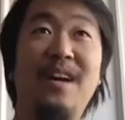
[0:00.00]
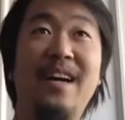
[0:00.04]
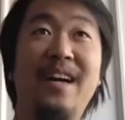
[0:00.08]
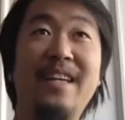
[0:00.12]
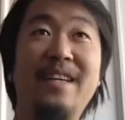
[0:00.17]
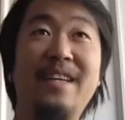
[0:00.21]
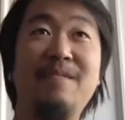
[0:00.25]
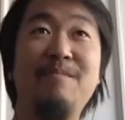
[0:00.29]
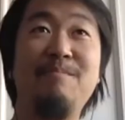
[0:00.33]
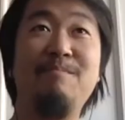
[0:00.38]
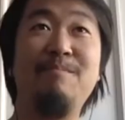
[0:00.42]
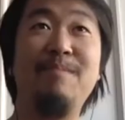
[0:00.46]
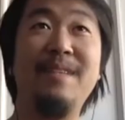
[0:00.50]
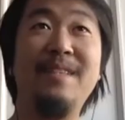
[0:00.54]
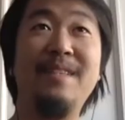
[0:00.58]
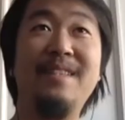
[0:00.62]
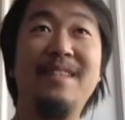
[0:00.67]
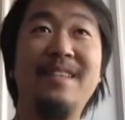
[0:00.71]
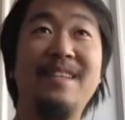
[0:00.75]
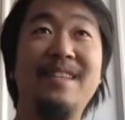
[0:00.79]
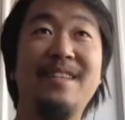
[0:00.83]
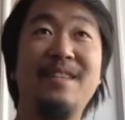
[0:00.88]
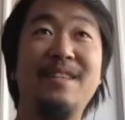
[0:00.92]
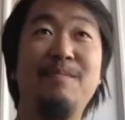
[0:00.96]
am
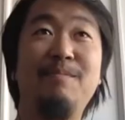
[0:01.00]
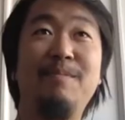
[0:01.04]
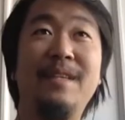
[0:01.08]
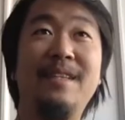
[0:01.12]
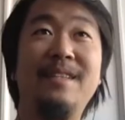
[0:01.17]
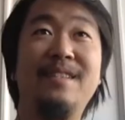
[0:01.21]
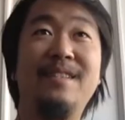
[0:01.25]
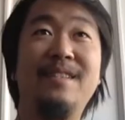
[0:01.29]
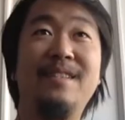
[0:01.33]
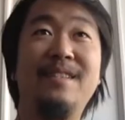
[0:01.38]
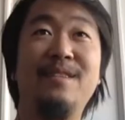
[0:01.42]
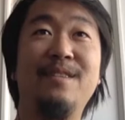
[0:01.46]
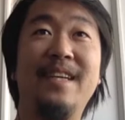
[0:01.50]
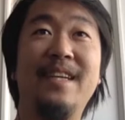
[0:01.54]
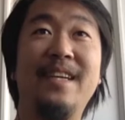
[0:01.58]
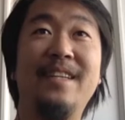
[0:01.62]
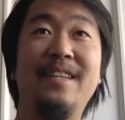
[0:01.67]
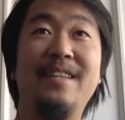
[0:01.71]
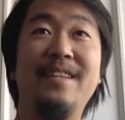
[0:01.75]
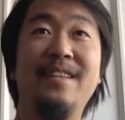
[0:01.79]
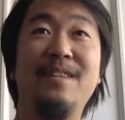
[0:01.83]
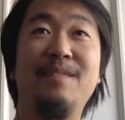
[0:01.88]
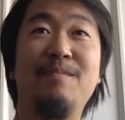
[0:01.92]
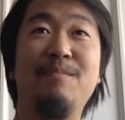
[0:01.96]
missing a piece of
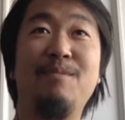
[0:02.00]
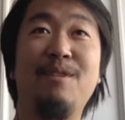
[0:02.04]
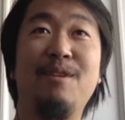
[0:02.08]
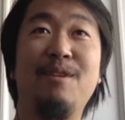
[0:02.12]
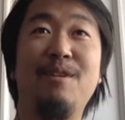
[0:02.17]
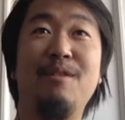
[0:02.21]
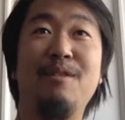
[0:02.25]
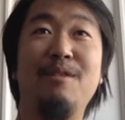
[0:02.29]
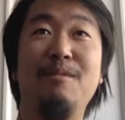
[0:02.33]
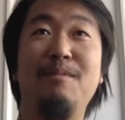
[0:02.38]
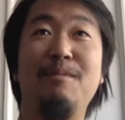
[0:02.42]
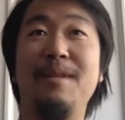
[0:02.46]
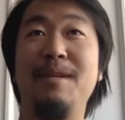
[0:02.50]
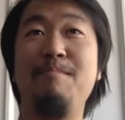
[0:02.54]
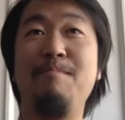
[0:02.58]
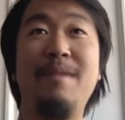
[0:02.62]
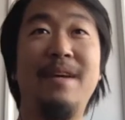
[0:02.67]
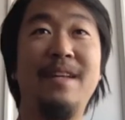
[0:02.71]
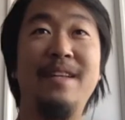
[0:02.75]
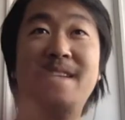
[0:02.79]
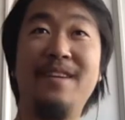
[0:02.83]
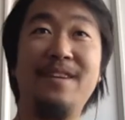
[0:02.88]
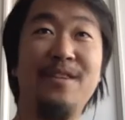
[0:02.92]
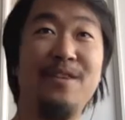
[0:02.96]
data that probably
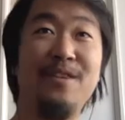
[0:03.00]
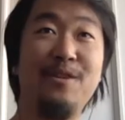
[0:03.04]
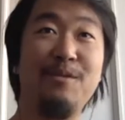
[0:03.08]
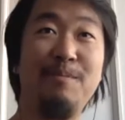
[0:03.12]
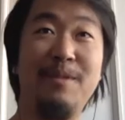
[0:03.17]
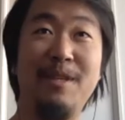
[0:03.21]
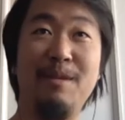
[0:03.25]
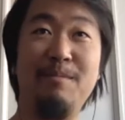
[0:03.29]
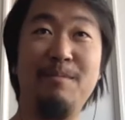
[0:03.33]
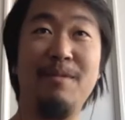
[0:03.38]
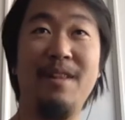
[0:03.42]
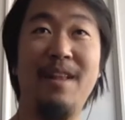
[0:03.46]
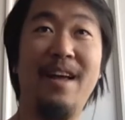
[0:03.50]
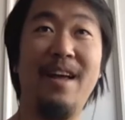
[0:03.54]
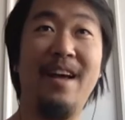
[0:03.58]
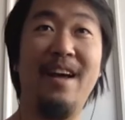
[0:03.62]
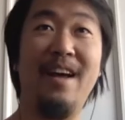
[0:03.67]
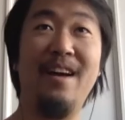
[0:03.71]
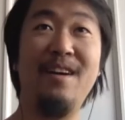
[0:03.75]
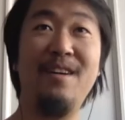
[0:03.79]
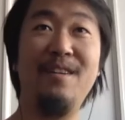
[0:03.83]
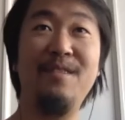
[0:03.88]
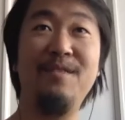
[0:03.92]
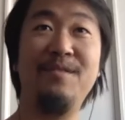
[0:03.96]
many other people
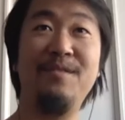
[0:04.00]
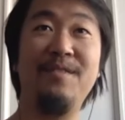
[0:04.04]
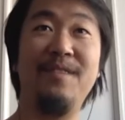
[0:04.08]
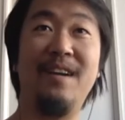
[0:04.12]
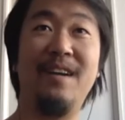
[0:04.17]
have.